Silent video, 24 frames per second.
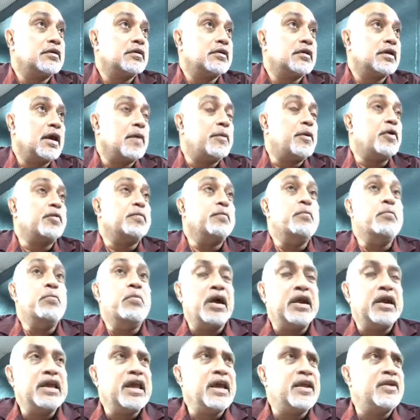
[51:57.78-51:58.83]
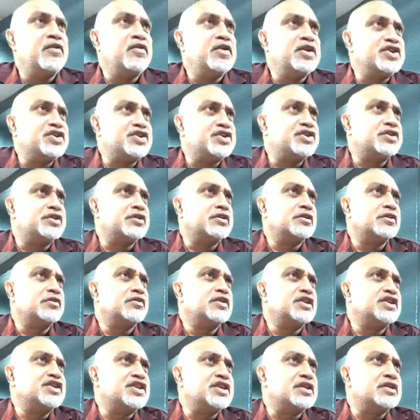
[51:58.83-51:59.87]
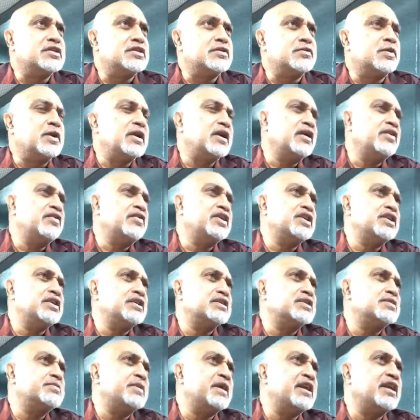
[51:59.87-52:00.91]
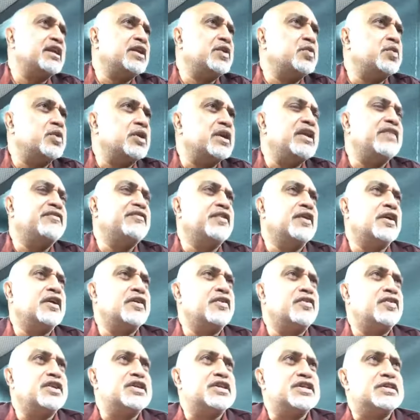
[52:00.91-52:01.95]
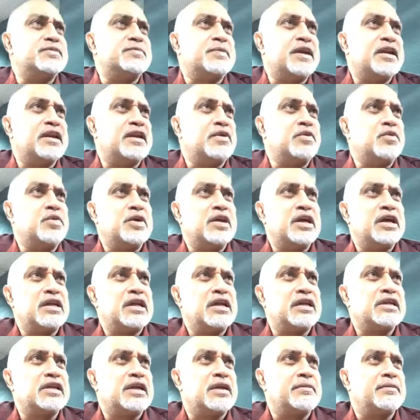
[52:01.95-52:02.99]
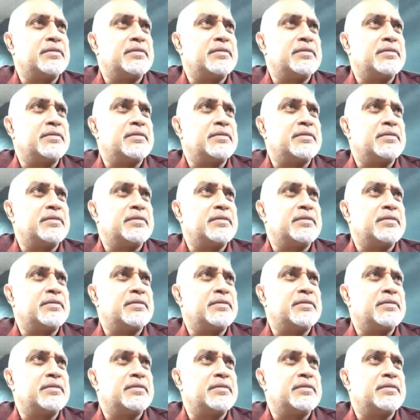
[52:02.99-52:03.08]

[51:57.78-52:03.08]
about money and riches, one of the richest men in the world, if not the richest man in the world at that time,